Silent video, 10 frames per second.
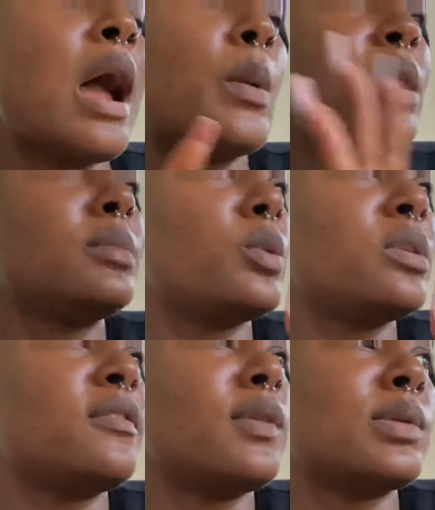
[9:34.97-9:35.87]
And when I'm done with
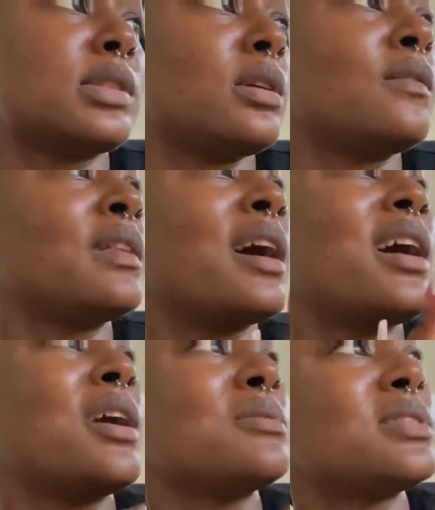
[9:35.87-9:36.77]
the floors and all of that,
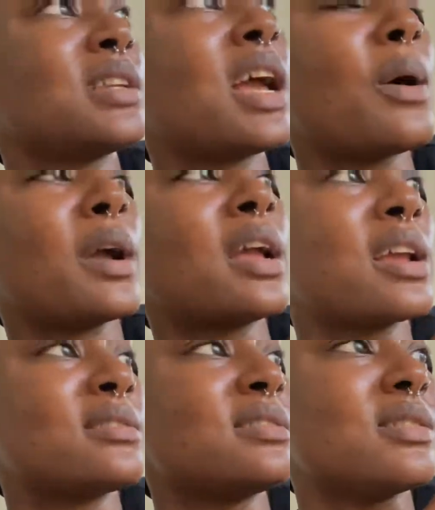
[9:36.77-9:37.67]
I'll see how I can
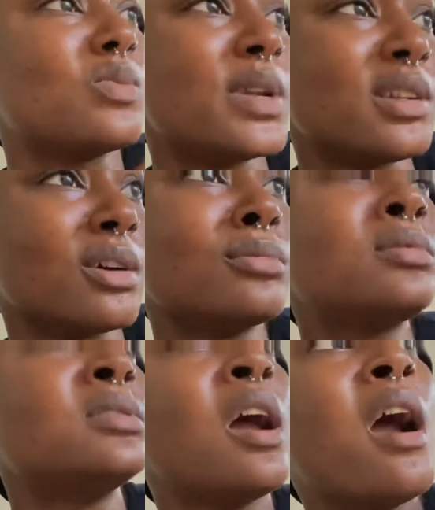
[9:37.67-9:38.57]
get to this window
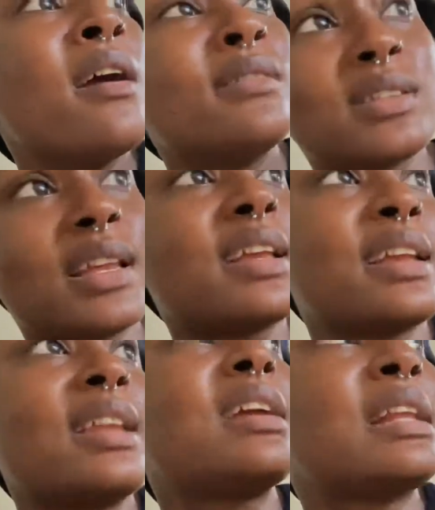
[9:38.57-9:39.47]
so that I can
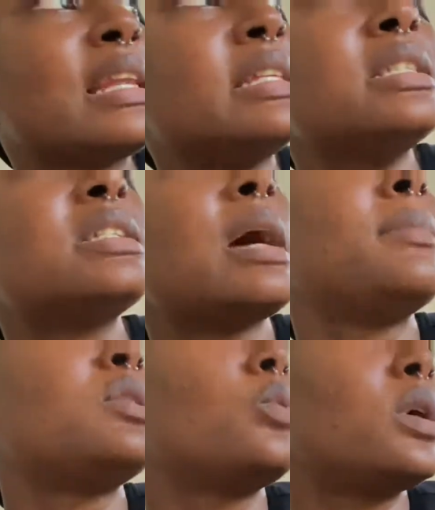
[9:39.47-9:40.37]
get it cleaned. I
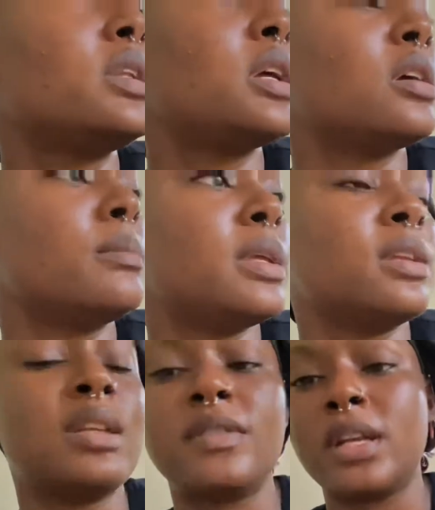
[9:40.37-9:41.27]
mean, the one in the
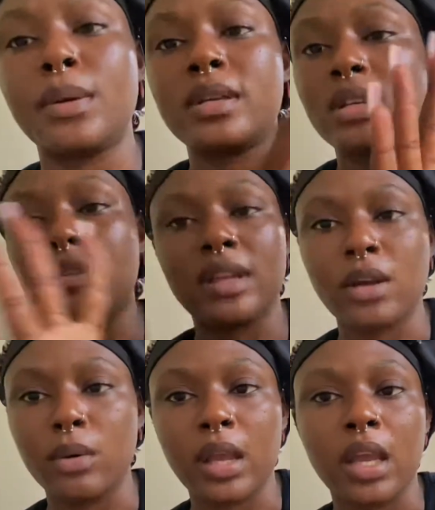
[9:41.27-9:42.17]
living area is kind of
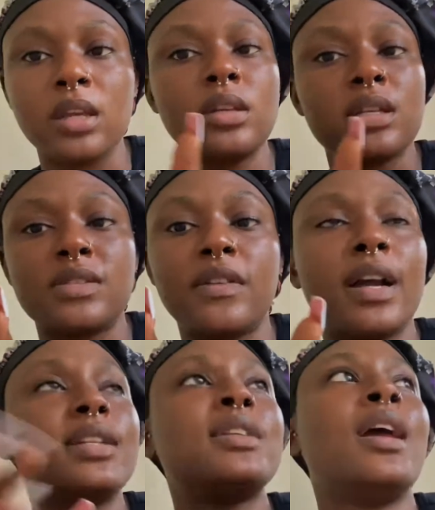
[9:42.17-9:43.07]
like okay, it's
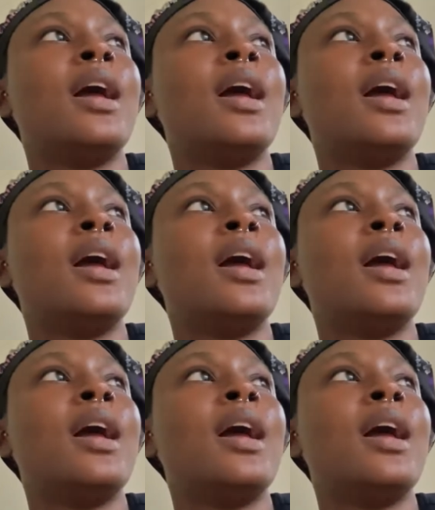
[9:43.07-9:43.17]
fine.